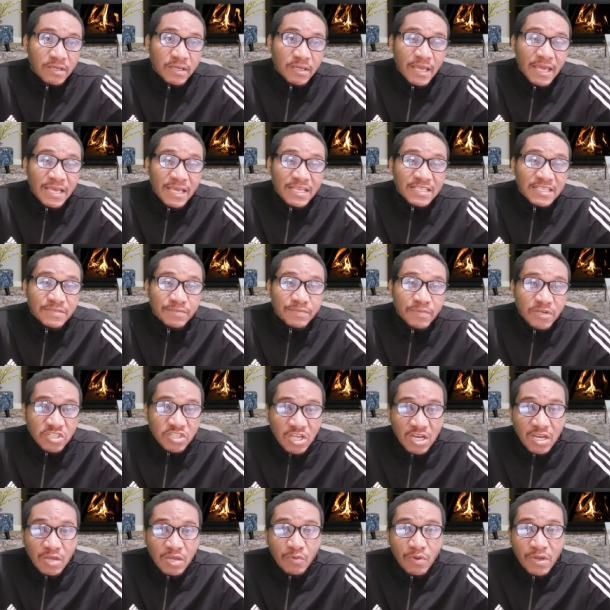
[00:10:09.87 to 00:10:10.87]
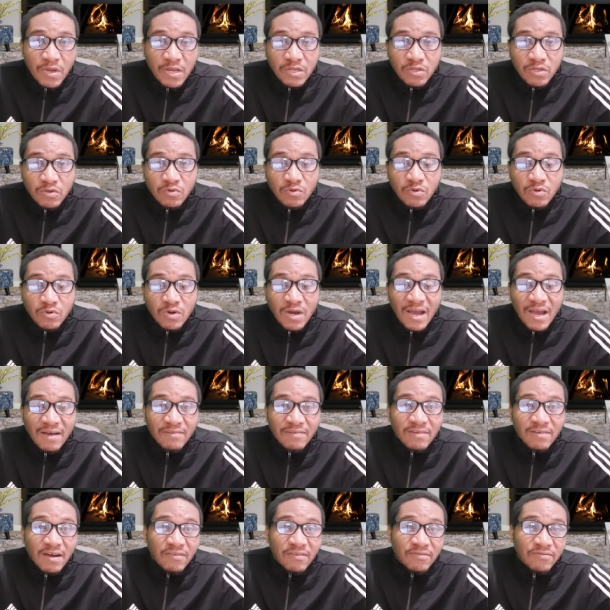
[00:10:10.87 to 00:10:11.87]
especially when you have
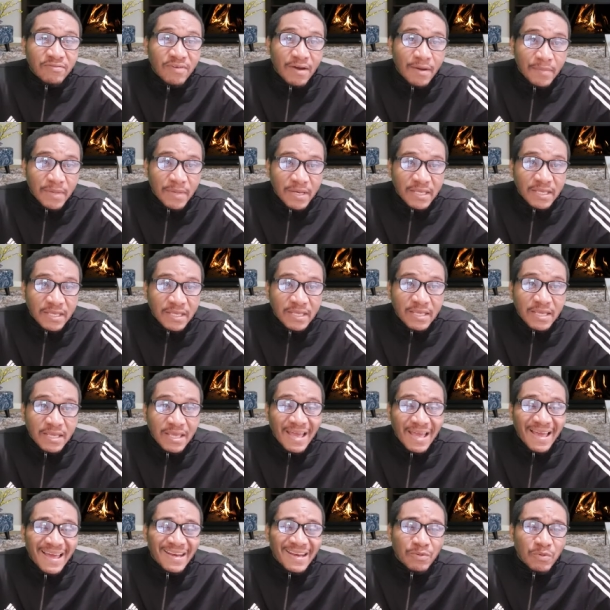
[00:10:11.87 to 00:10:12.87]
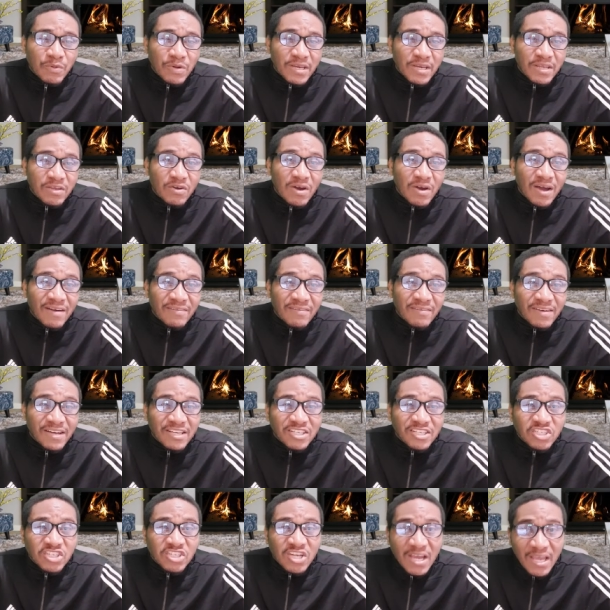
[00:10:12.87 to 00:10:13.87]
a family and when you have a
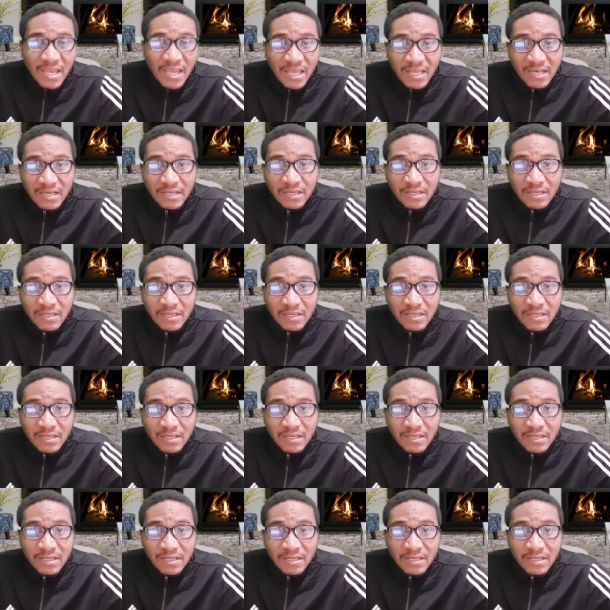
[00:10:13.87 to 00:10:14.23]
child.